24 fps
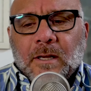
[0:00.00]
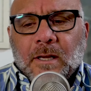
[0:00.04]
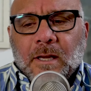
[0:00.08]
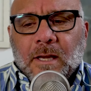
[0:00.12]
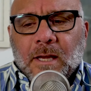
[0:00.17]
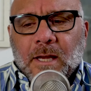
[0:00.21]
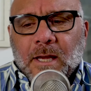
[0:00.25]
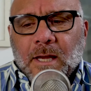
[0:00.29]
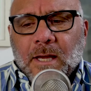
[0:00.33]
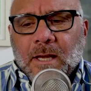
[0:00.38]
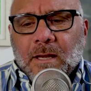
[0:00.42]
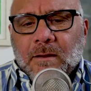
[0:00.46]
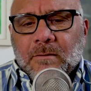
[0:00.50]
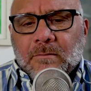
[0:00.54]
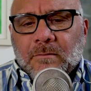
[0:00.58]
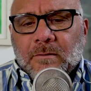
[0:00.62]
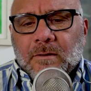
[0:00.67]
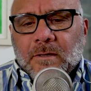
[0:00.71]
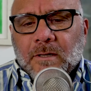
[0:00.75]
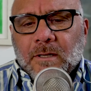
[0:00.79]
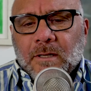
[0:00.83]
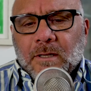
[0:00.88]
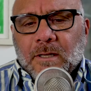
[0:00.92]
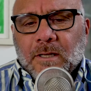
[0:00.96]

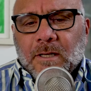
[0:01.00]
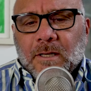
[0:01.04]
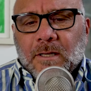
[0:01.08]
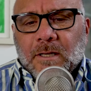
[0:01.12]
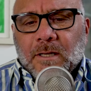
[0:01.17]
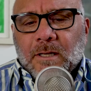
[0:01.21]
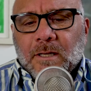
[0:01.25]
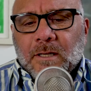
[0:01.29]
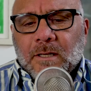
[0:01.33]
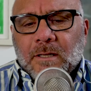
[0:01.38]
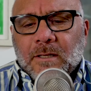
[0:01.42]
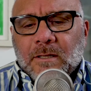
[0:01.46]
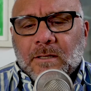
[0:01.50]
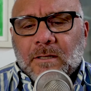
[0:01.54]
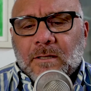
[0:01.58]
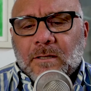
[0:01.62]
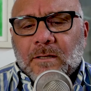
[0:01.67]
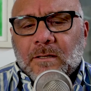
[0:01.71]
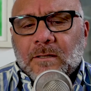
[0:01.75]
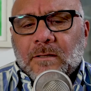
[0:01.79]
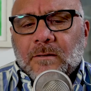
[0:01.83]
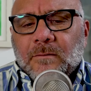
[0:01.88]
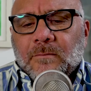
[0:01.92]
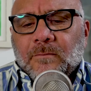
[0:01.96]
And it
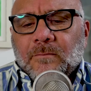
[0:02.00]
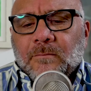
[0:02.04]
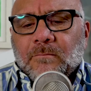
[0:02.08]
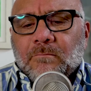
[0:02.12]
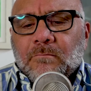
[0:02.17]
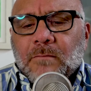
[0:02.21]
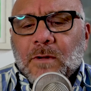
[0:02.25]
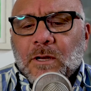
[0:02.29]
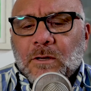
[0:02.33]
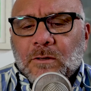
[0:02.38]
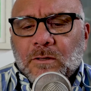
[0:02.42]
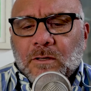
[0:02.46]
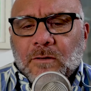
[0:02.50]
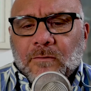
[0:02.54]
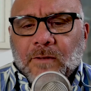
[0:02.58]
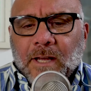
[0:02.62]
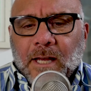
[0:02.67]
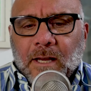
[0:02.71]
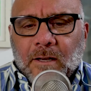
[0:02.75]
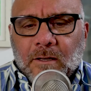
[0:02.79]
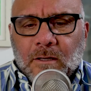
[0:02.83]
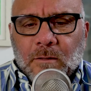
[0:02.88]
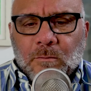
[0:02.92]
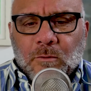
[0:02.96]
is most
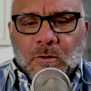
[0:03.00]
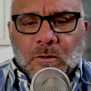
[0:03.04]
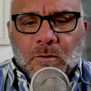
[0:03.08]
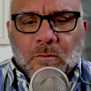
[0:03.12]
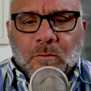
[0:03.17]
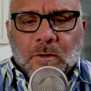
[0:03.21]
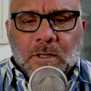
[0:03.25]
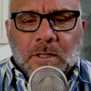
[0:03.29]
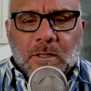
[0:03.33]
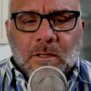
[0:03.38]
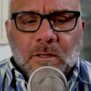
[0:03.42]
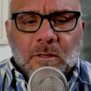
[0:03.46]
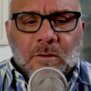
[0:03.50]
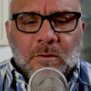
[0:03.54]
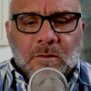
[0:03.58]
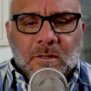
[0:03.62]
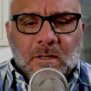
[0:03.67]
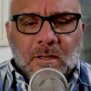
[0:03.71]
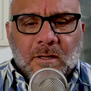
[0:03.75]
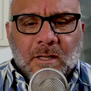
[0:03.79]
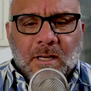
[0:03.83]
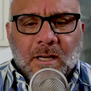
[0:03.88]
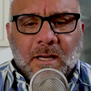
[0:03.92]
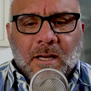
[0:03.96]
valuable when used
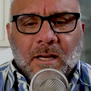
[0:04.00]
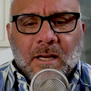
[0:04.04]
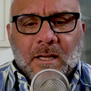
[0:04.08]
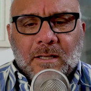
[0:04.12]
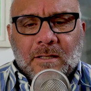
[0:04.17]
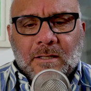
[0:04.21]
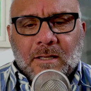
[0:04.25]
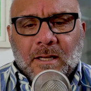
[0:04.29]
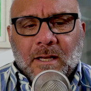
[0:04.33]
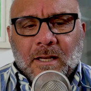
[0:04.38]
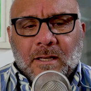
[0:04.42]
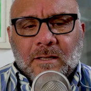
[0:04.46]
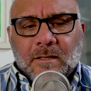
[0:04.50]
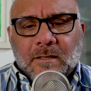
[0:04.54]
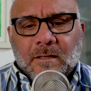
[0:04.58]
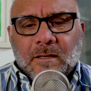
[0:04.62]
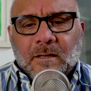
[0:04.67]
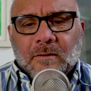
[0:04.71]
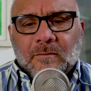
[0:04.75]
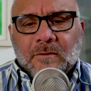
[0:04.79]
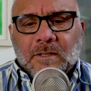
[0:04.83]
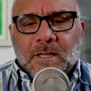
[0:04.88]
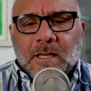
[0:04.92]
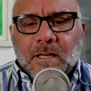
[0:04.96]
in the context
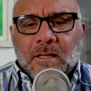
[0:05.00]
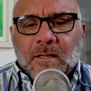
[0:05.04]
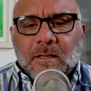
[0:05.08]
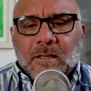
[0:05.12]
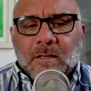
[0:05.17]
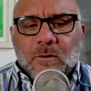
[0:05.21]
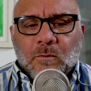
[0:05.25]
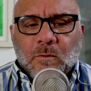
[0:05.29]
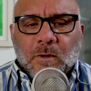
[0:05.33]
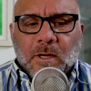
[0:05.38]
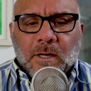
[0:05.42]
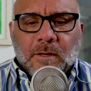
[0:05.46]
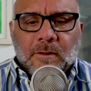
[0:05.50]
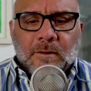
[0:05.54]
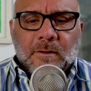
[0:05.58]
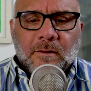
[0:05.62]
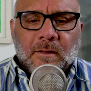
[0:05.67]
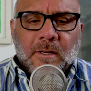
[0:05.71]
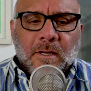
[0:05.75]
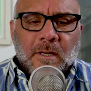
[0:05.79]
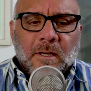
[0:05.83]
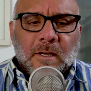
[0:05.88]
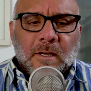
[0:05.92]
of dealing with